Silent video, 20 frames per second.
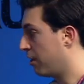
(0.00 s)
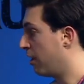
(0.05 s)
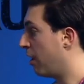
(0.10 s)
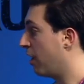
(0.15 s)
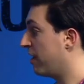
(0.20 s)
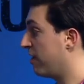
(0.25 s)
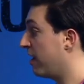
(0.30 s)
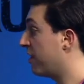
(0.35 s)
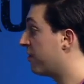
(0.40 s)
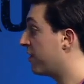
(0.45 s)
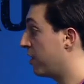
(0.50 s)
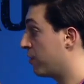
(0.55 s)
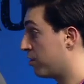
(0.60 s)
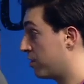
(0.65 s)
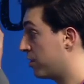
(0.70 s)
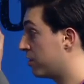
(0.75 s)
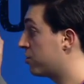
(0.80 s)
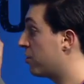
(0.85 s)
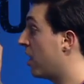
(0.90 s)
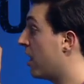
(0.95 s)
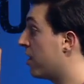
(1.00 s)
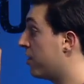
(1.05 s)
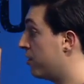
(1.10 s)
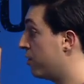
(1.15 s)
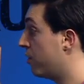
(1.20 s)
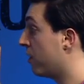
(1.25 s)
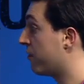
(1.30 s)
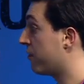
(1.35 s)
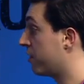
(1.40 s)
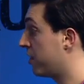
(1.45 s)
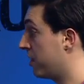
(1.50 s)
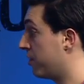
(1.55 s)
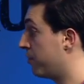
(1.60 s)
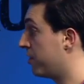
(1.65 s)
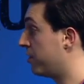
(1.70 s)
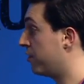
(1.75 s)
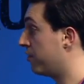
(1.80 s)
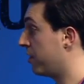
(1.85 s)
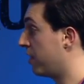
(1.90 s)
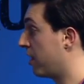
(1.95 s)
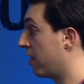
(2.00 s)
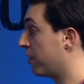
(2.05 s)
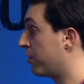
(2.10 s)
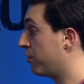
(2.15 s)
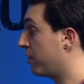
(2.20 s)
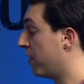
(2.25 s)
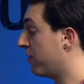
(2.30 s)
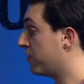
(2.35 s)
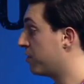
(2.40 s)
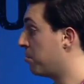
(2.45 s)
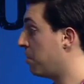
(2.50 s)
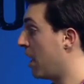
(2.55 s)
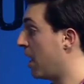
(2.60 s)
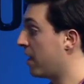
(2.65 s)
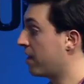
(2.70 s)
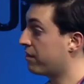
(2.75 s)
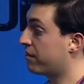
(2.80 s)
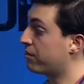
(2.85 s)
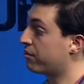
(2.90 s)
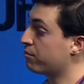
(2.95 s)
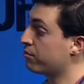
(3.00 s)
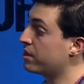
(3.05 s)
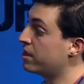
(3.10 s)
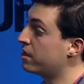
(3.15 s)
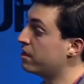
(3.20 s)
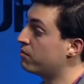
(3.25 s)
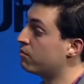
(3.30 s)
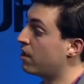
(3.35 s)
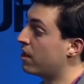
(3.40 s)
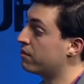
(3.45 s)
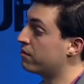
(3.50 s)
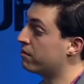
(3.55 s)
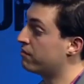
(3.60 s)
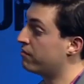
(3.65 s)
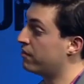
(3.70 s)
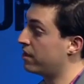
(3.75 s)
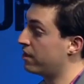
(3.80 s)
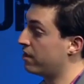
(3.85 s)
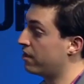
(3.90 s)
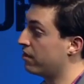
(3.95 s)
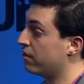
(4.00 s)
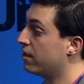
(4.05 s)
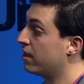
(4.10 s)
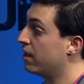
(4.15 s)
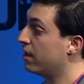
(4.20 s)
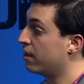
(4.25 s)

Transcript: if they were to try and do everything that we do there, you'd have to buy a three D rendered video,